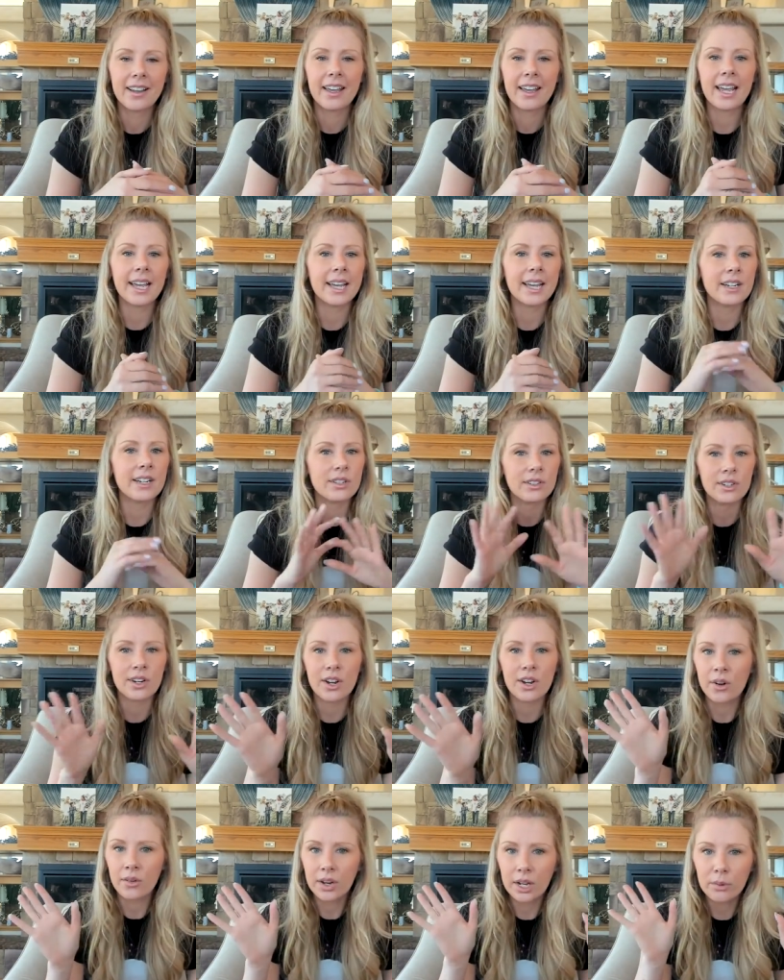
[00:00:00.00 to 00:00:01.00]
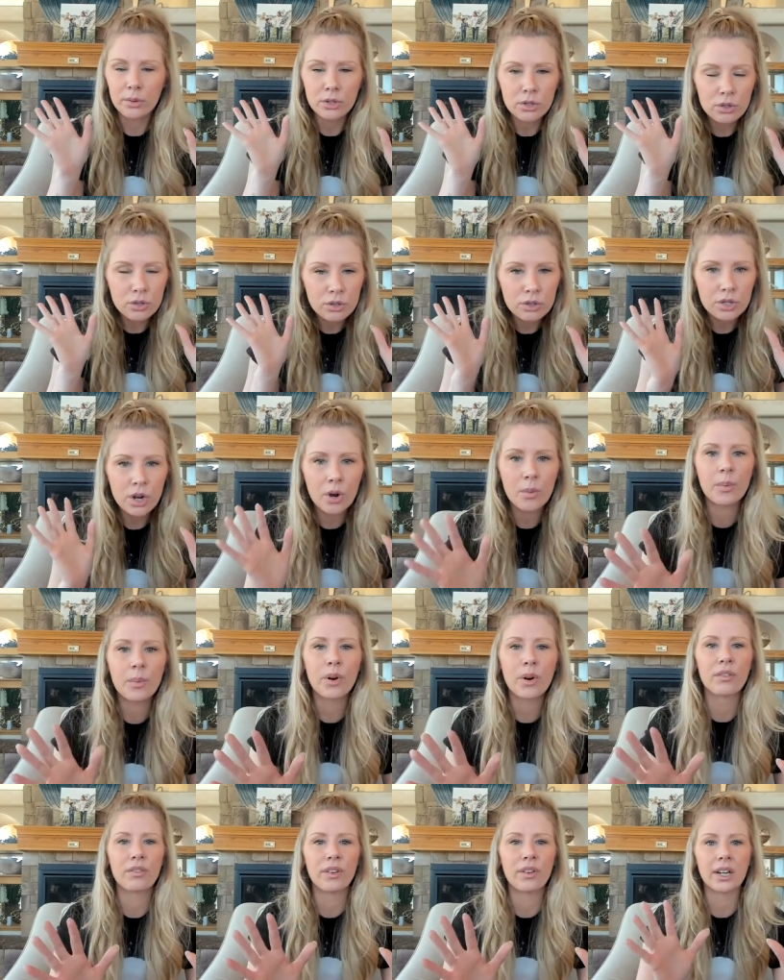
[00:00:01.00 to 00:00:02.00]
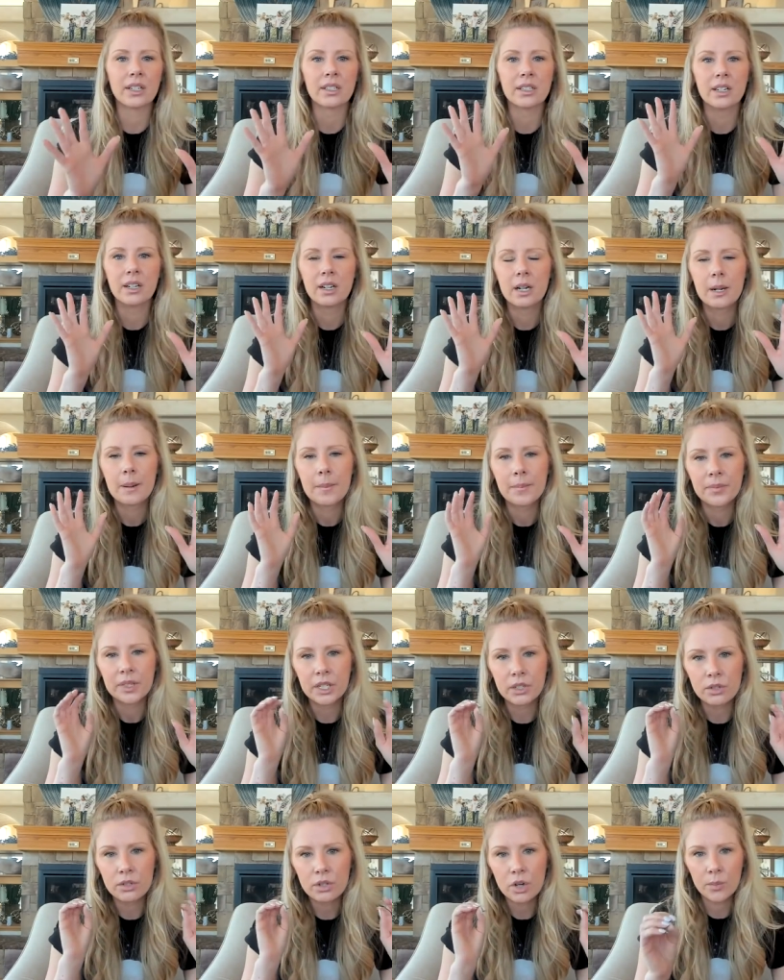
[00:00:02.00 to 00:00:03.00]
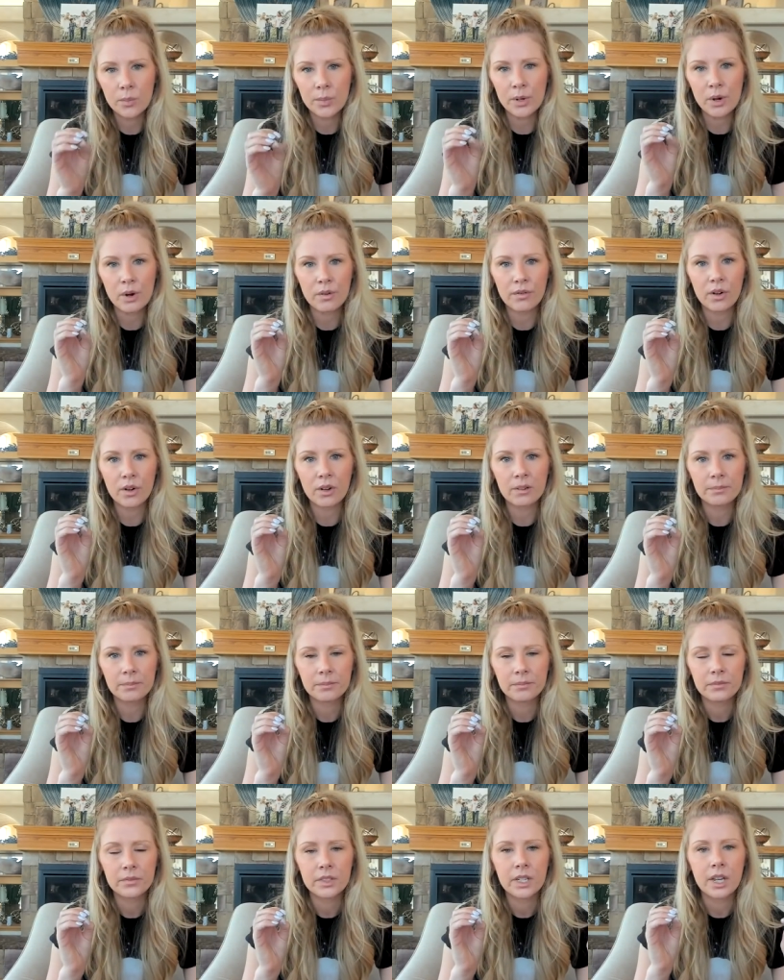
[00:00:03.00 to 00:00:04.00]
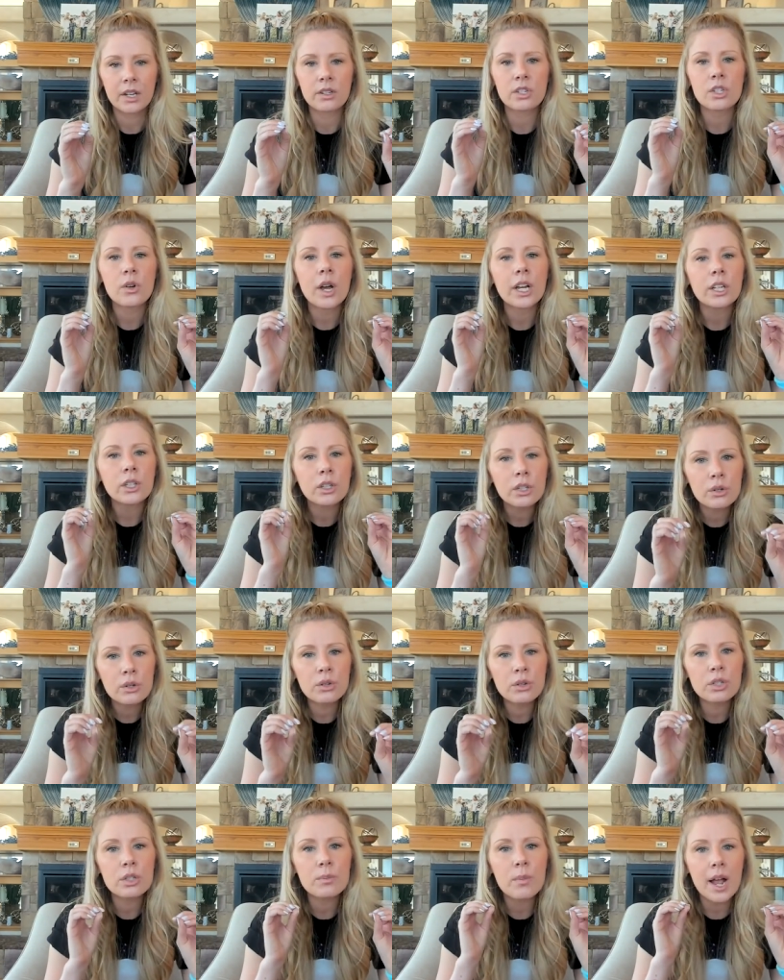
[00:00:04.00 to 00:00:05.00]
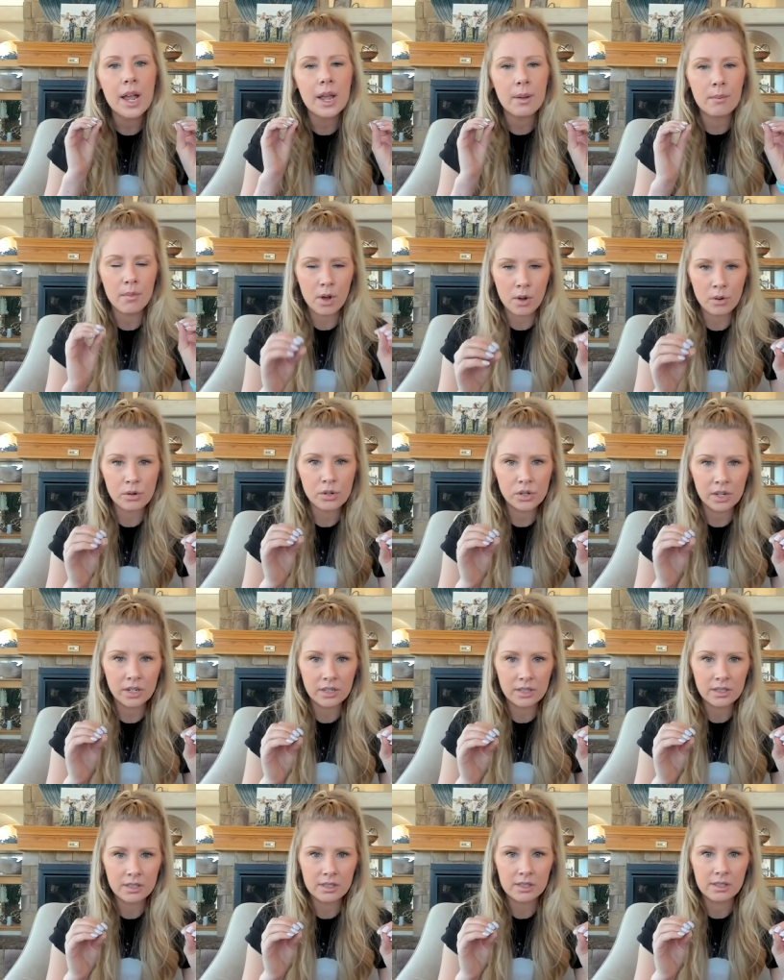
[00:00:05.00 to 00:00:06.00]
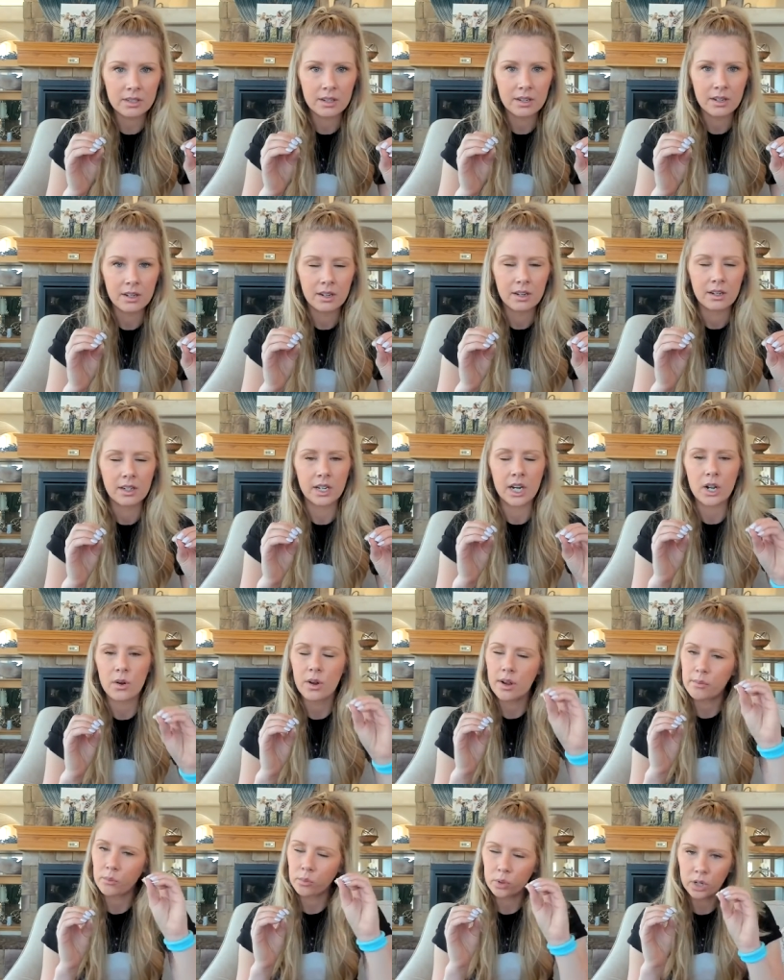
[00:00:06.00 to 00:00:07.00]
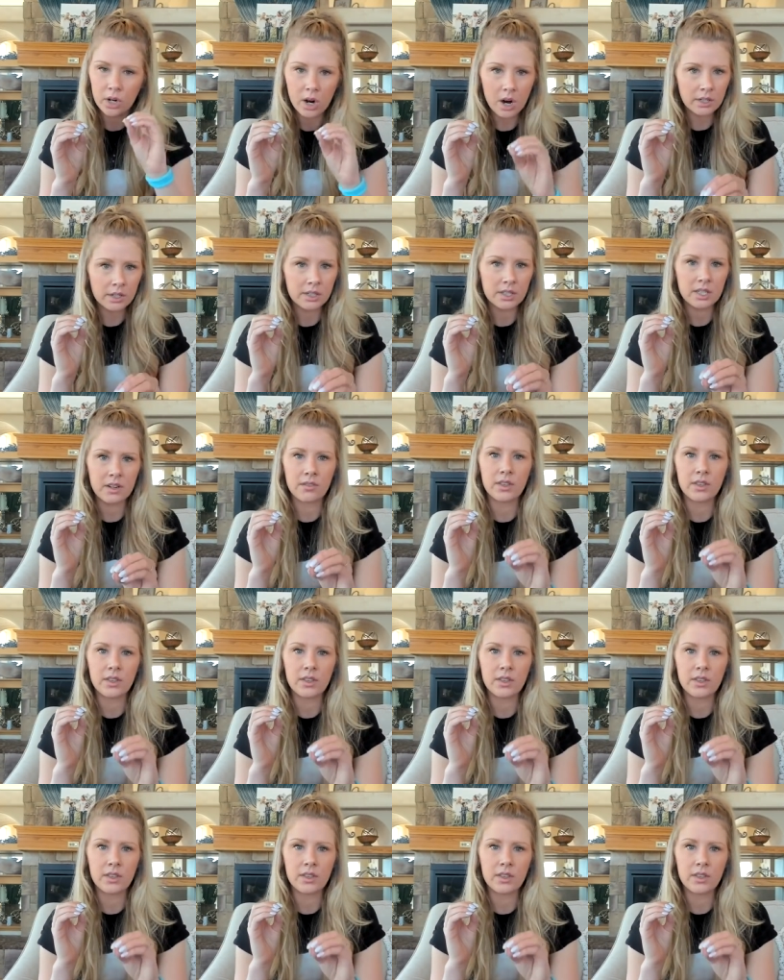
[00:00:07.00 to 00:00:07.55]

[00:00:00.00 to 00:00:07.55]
And no, it was so perfect and so beautiful. And so I used my emotions, you know, regardless of